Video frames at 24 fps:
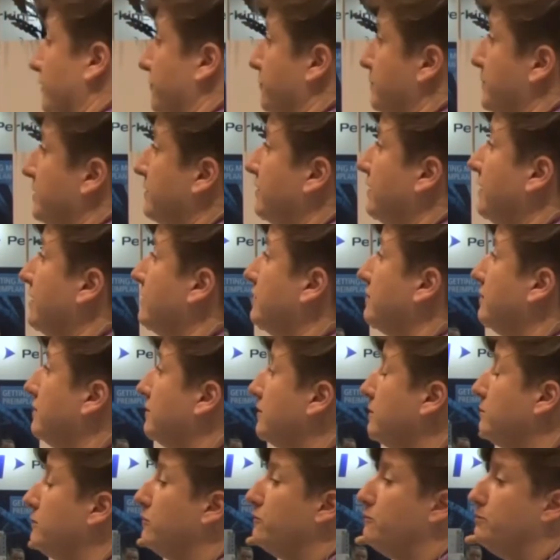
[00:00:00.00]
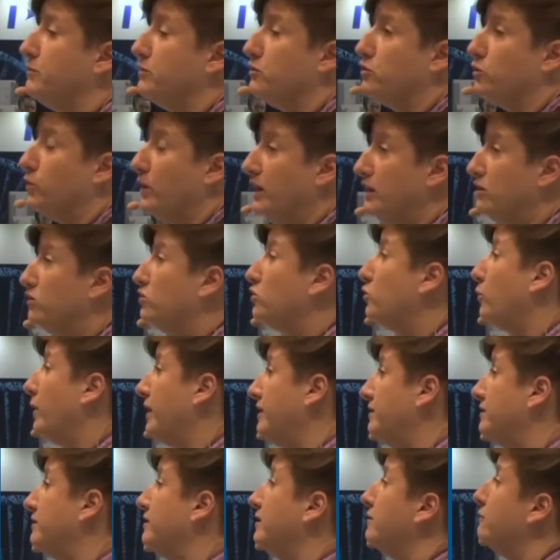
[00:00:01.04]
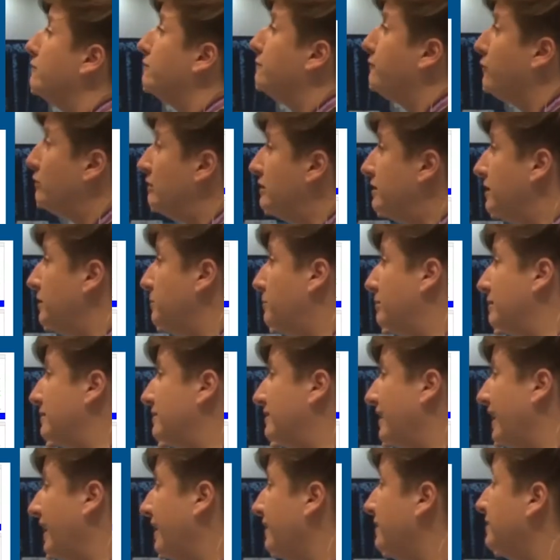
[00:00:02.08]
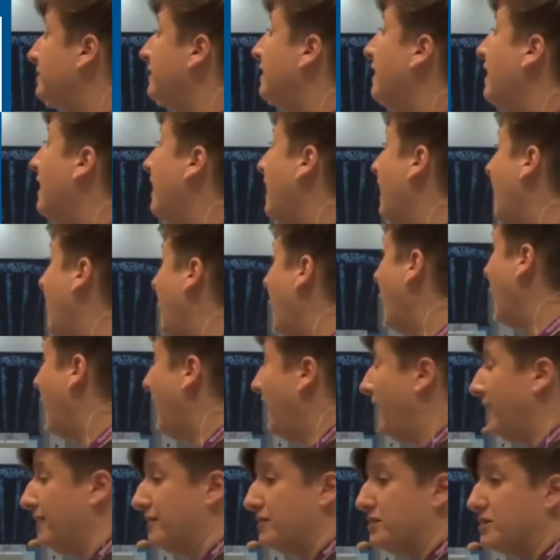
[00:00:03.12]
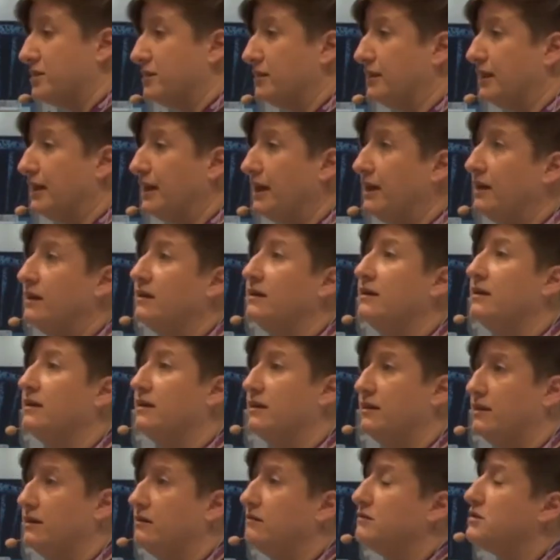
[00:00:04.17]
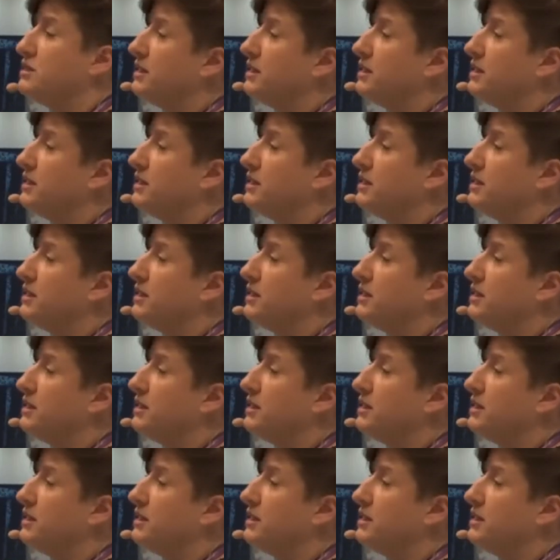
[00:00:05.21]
of mosaicism of between 20 and 40%, actually their